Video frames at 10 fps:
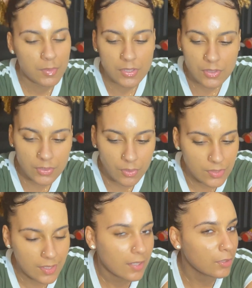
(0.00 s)
material it's
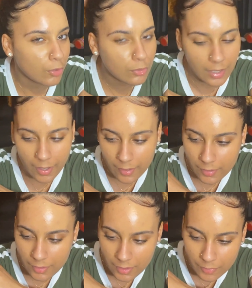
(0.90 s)
not no cotton
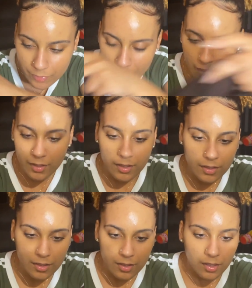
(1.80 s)
in it
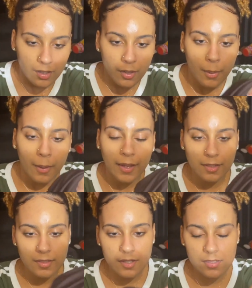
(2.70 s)
and
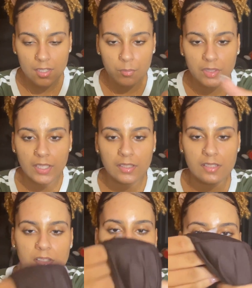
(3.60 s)
it does come with like
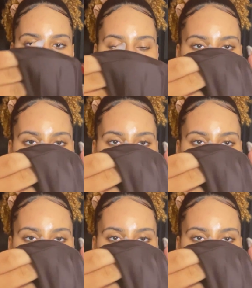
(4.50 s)
these little